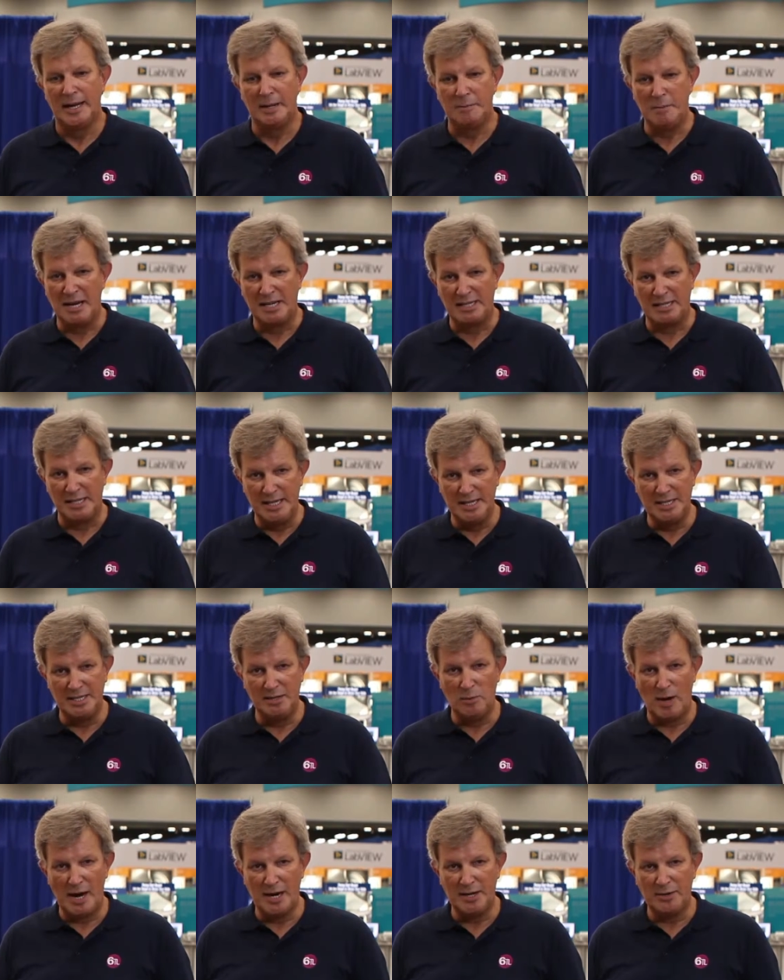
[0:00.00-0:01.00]
It makes
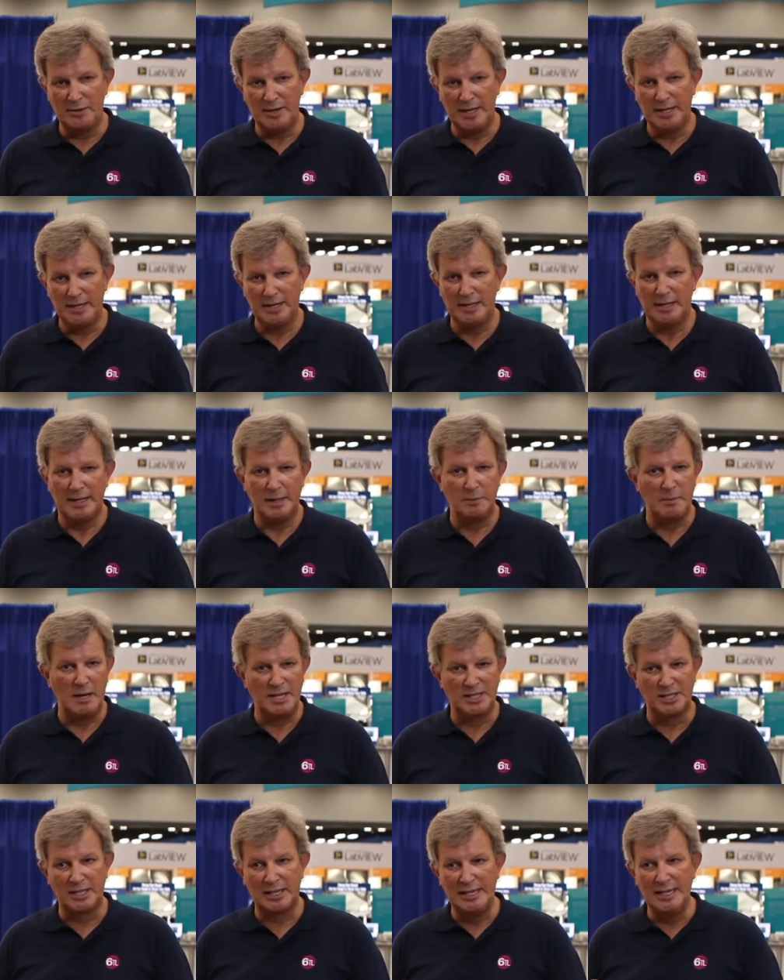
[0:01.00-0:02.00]
easy wiring, it
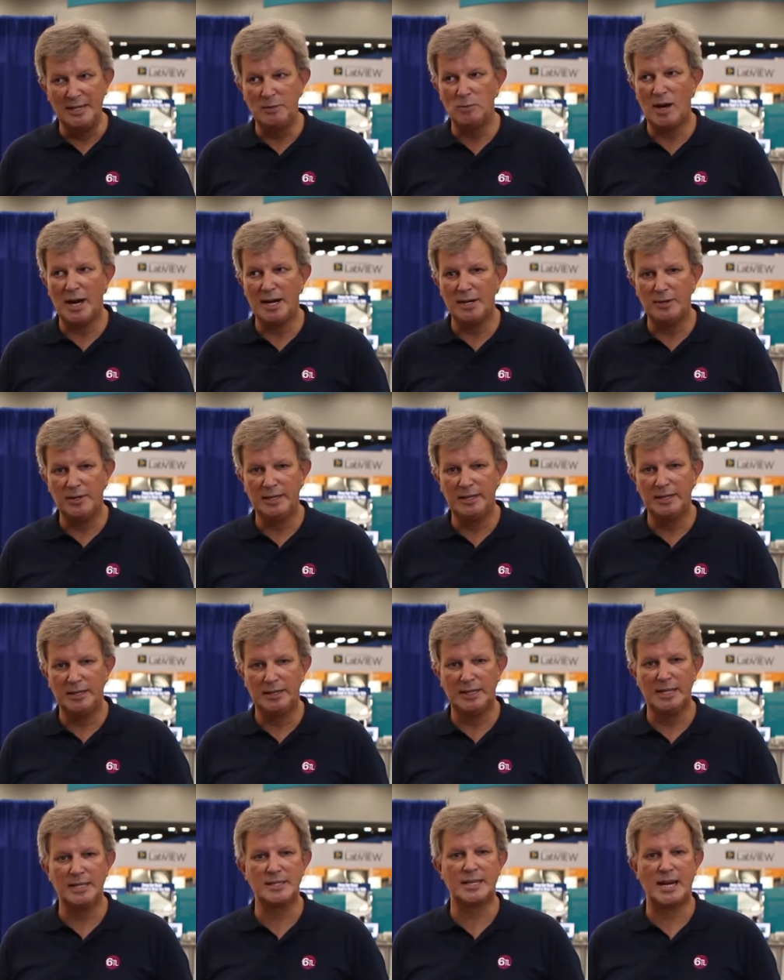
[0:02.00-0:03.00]
makes clean wiring
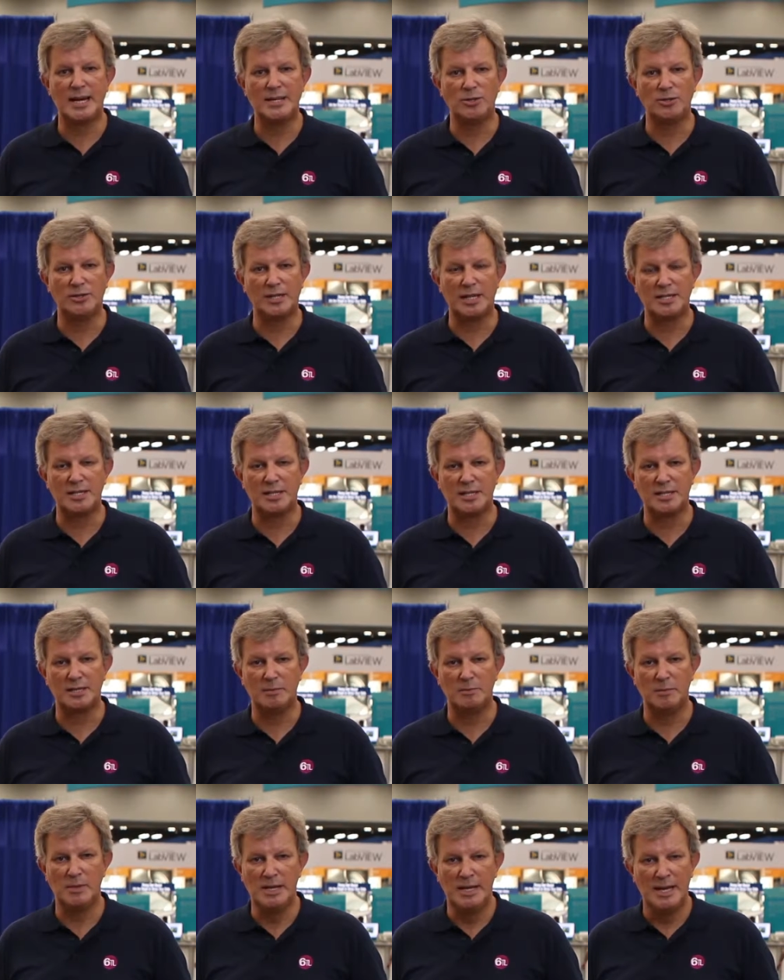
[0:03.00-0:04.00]
inside your test
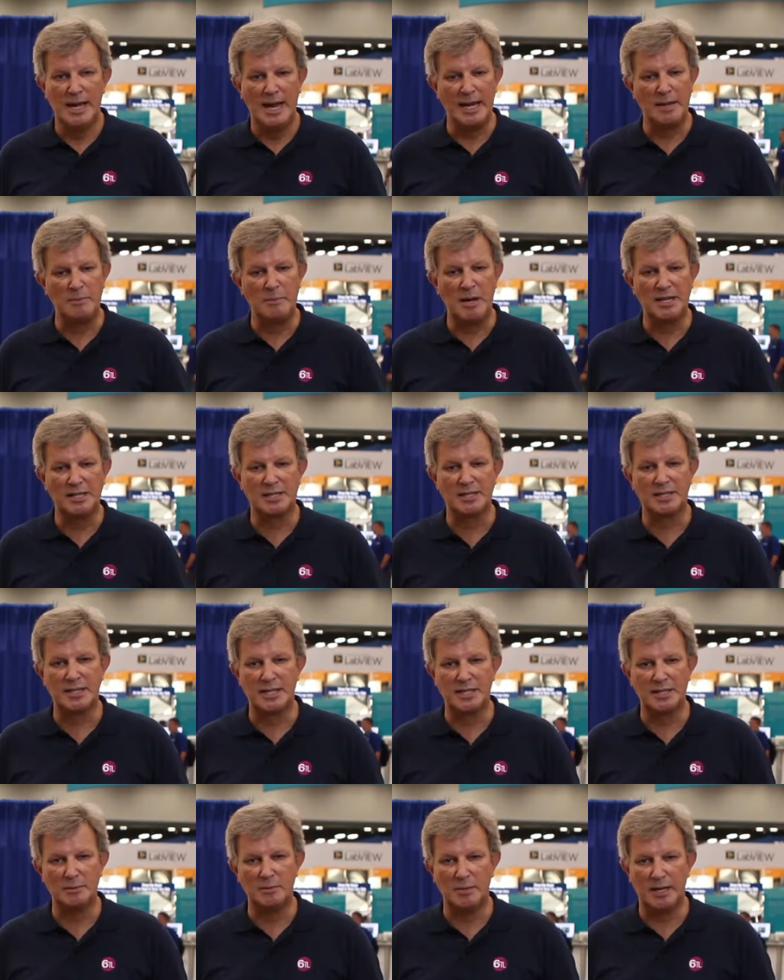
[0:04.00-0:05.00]
system, and it makes the
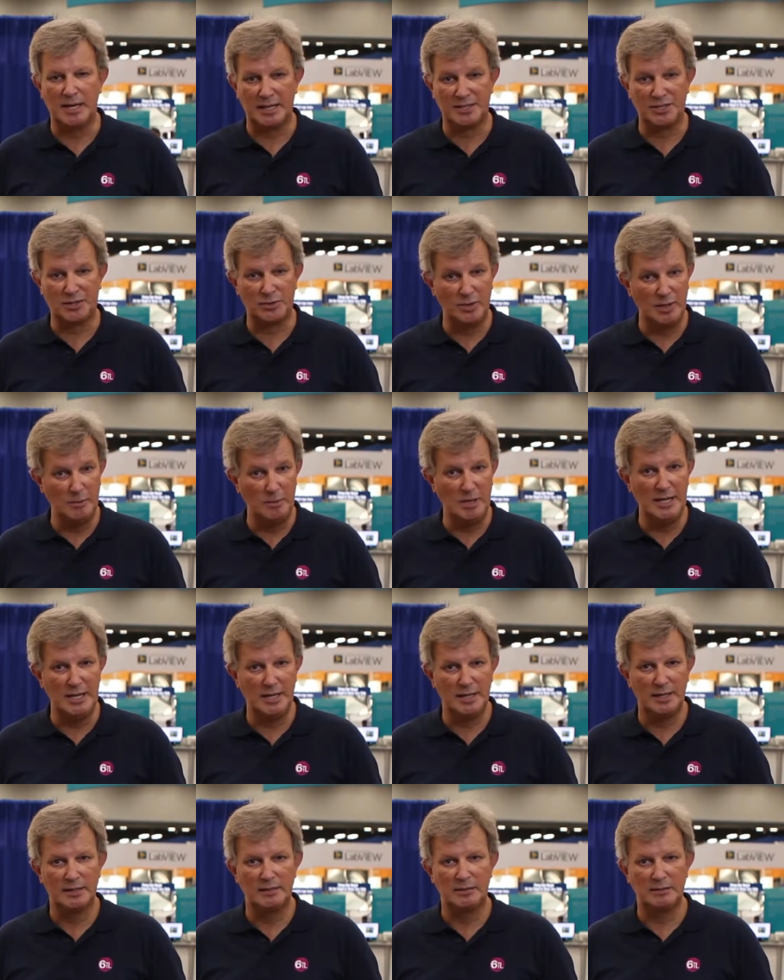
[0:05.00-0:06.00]
system
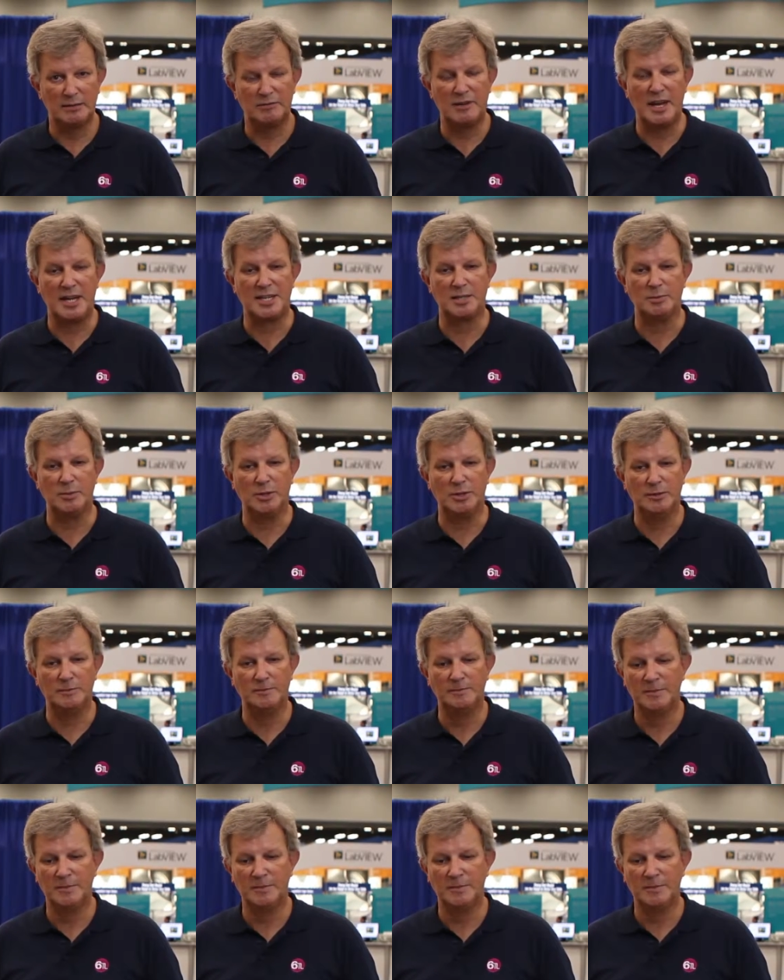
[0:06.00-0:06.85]
extremely flexible.